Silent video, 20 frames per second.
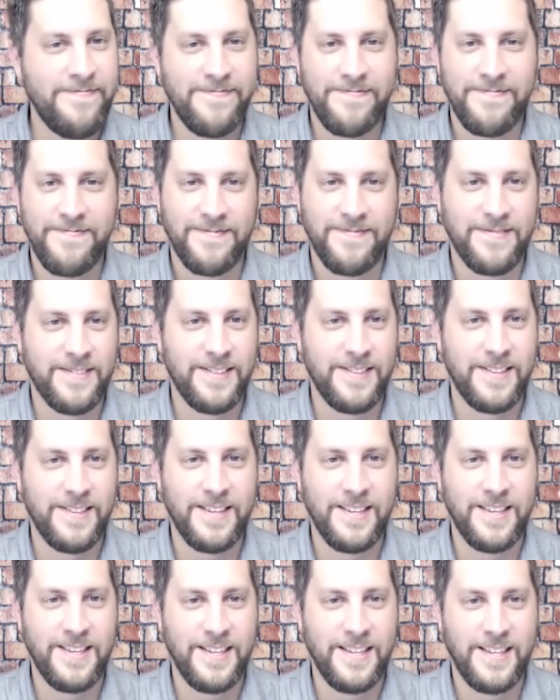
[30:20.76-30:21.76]

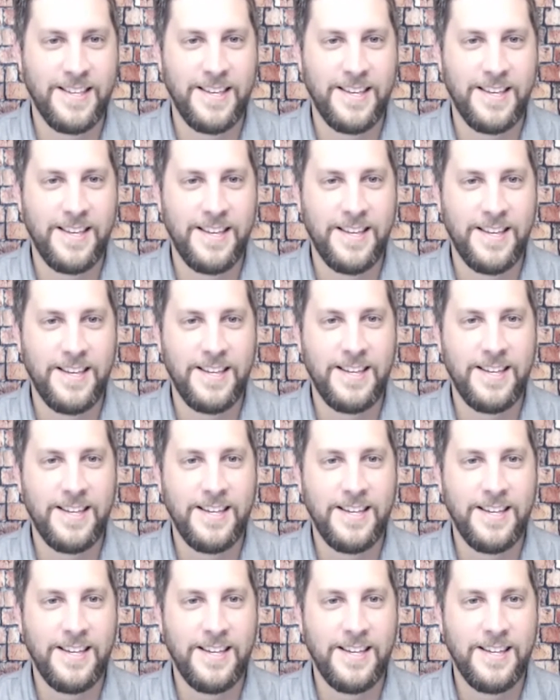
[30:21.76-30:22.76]

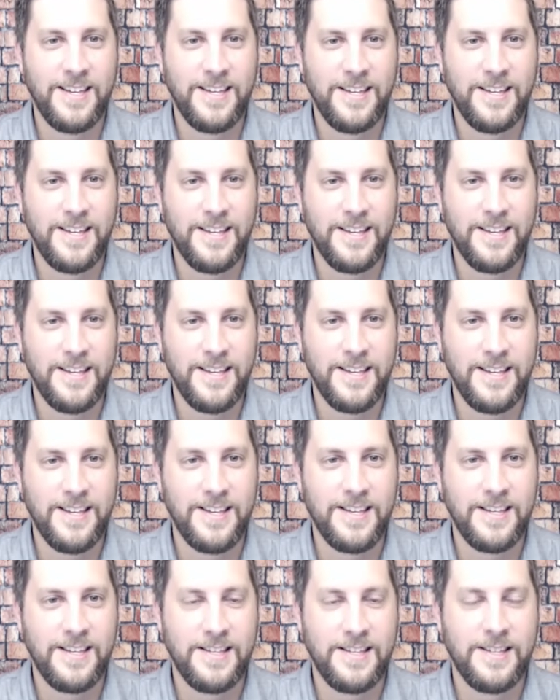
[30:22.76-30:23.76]

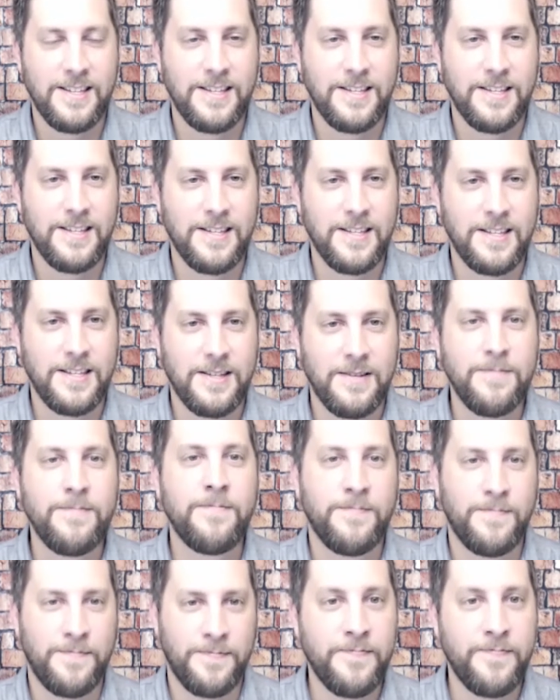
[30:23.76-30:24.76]

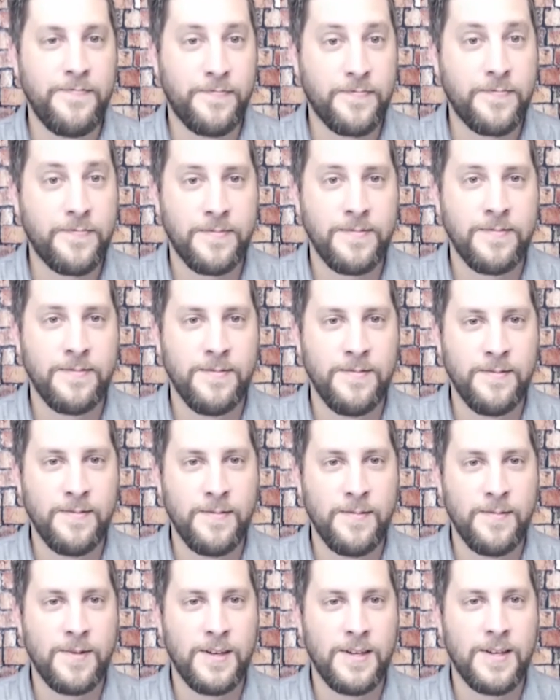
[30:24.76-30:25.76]

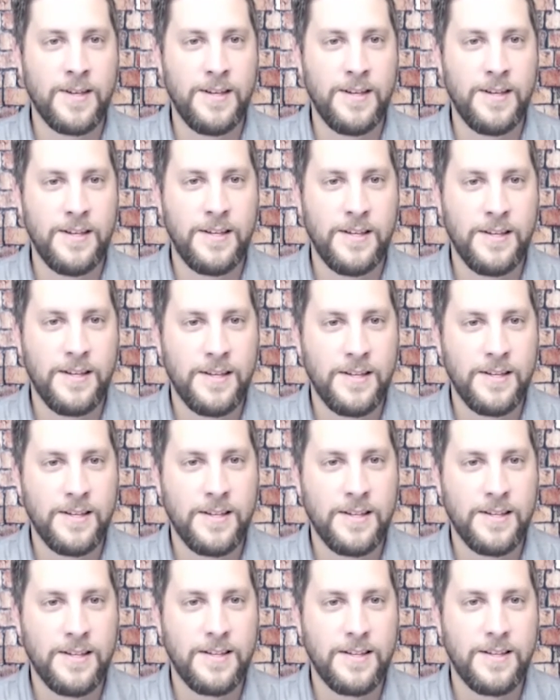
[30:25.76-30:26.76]

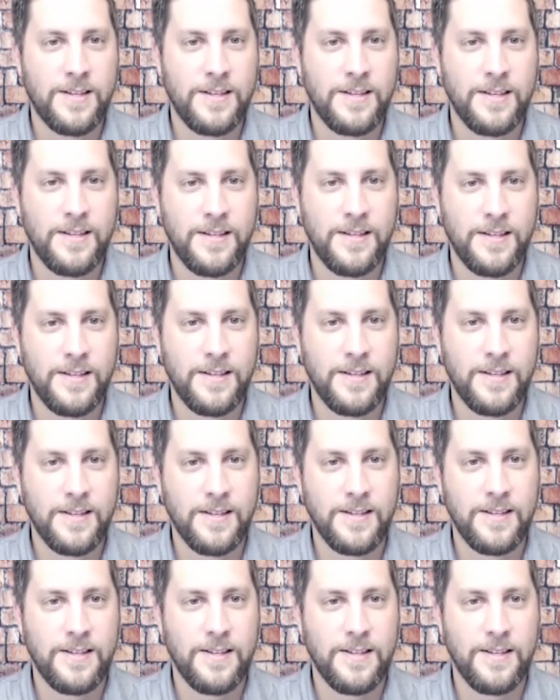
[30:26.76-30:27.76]

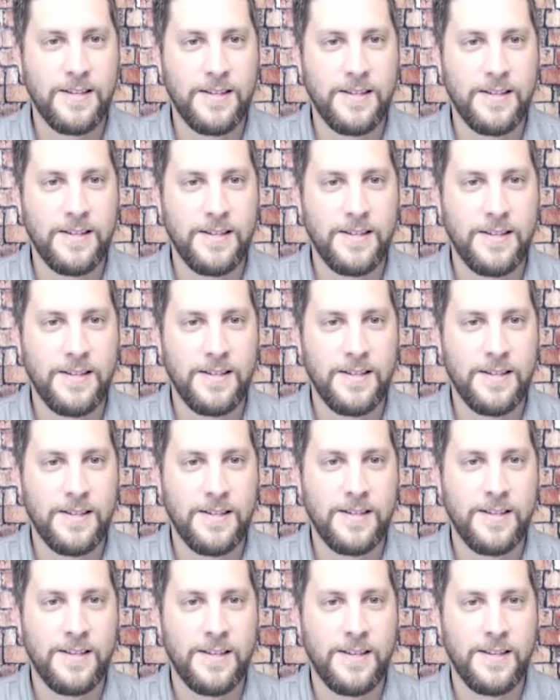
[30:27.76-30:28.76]
No words are spoken by the person on screen.